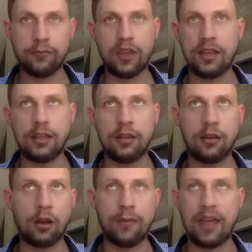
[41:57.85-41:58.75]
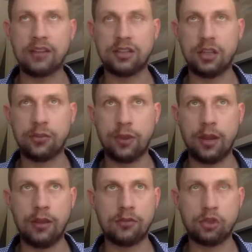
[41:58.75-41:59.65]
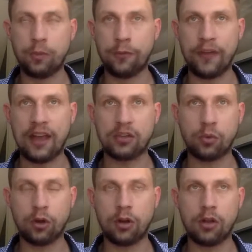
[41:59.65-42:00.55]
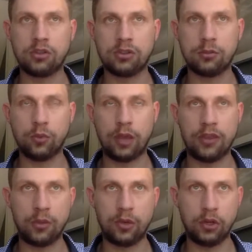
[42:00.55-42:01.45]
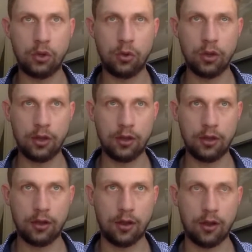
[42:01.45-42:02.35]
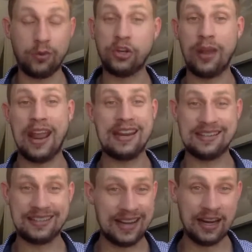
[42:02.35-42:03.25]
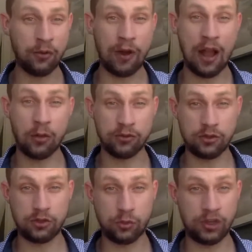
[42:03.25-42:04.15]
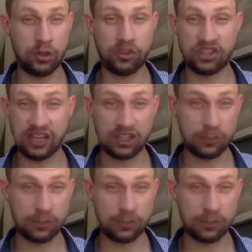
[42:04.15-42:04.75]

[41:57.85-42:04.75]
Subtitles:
Like in our Max T3 super fast workouts, I think we do 18 rounds. So we do 6